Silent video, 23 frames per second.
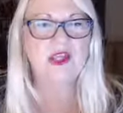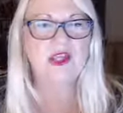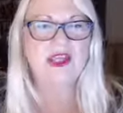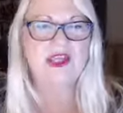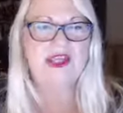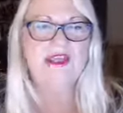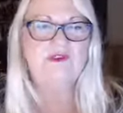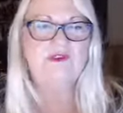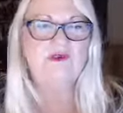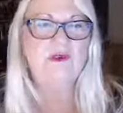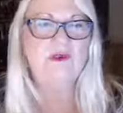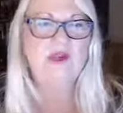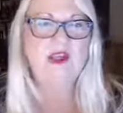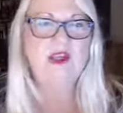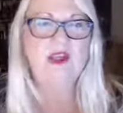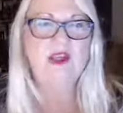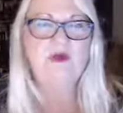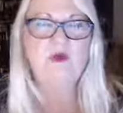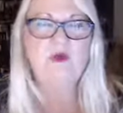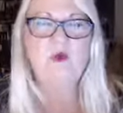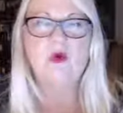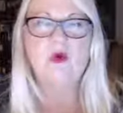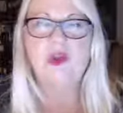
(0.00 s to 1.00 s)
if we
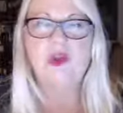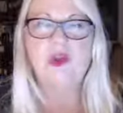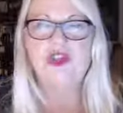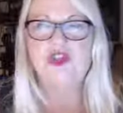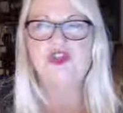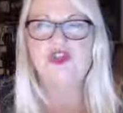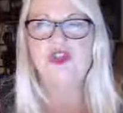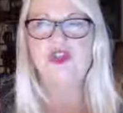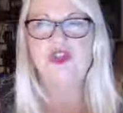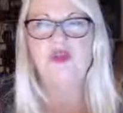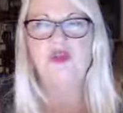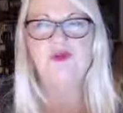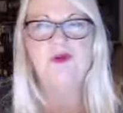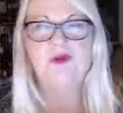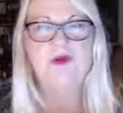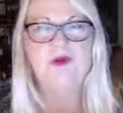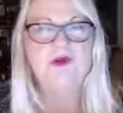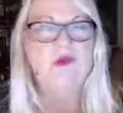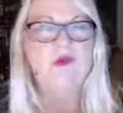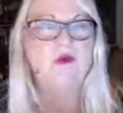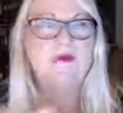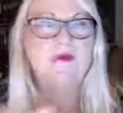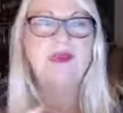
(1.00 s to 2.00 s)
want to be
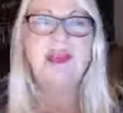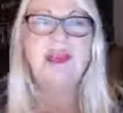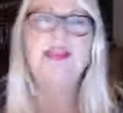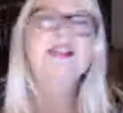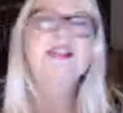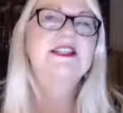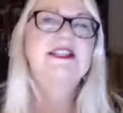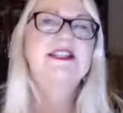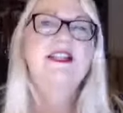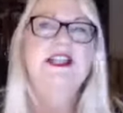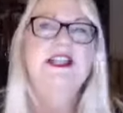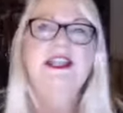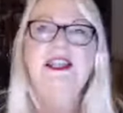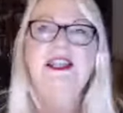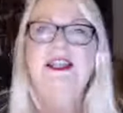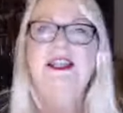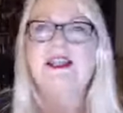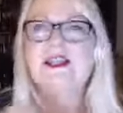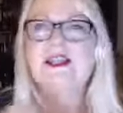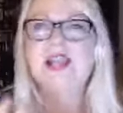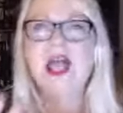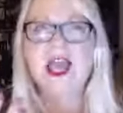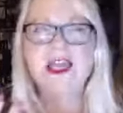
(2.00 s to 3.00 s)
romantically
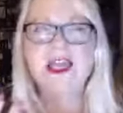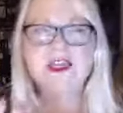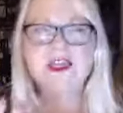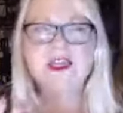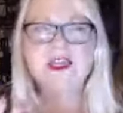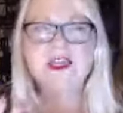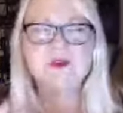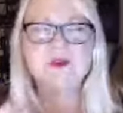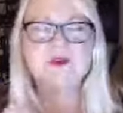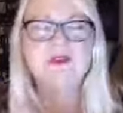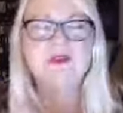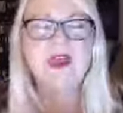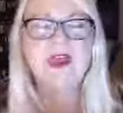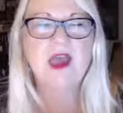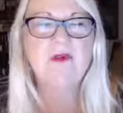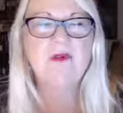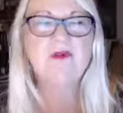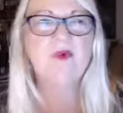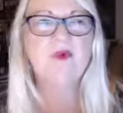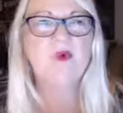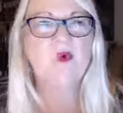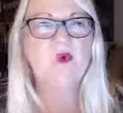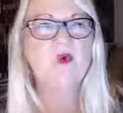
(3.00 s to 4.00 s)
inclined with them,
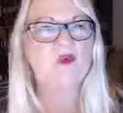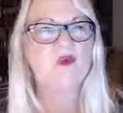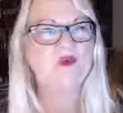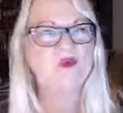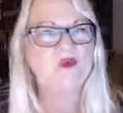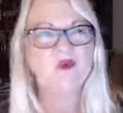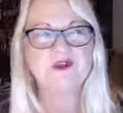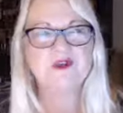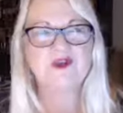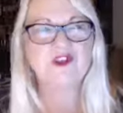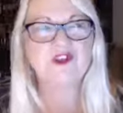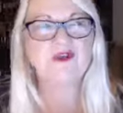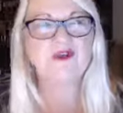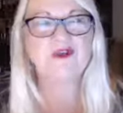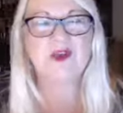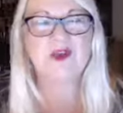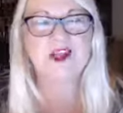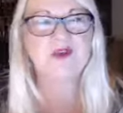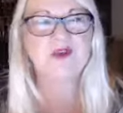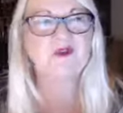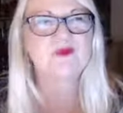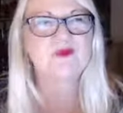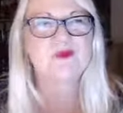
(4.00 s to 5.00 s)
or if we just want
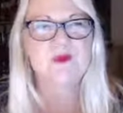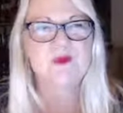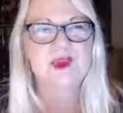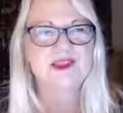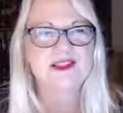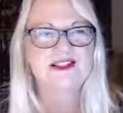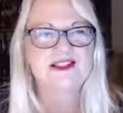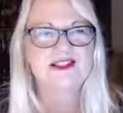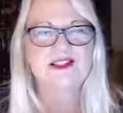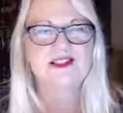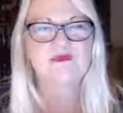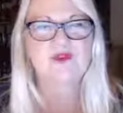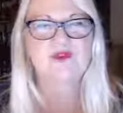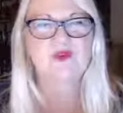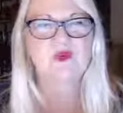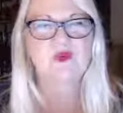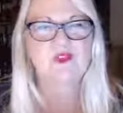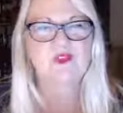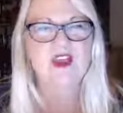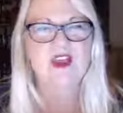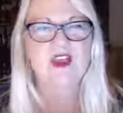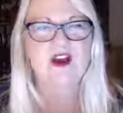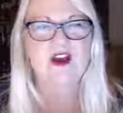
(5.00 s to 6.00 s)
to embrace them for who
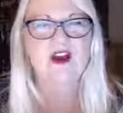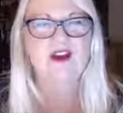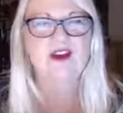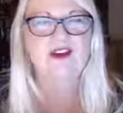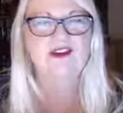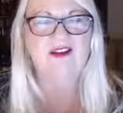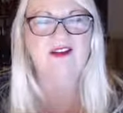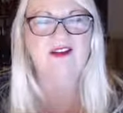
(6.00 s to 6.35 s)
they are.